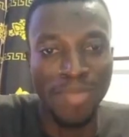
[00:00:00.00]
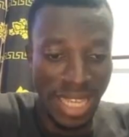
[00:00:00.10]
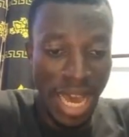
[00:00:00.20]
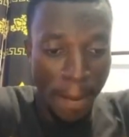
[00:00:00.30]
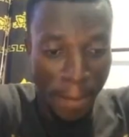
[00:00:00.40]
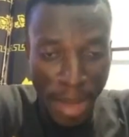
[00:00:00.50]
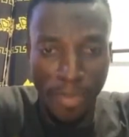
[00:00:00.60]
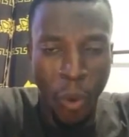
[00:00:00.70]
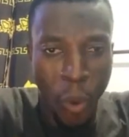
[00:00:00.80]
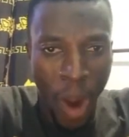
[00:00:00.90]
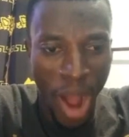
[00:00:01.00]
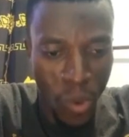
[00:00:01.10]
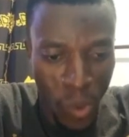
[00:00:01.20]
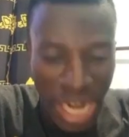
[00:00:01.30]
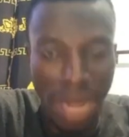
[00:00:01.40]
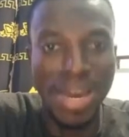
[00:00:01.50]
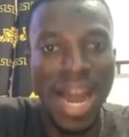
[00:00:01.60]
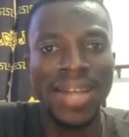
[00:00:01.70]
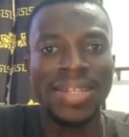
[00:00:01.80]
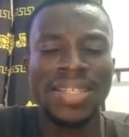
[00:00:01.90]
But people who are really
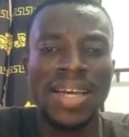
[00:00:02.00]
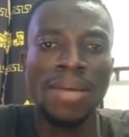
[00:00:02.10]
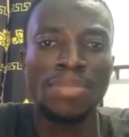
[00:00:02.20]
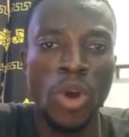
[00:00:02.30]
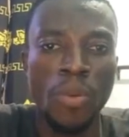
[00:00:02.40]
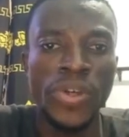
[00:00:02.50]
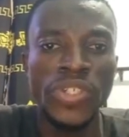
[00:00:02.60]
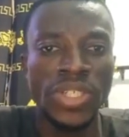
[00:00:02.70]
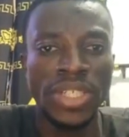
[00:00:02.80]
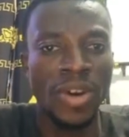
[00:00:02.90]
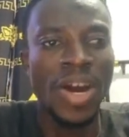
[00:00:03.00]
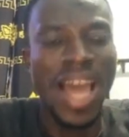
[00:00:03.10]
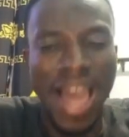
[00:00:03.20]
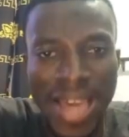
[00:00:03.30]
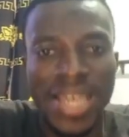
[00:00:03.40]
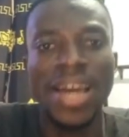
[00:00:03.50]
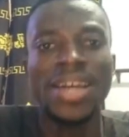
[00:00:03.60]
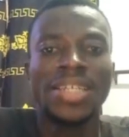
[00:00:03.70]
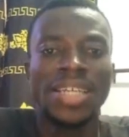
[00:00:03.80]
behind this galamsey operations, you know, yeah,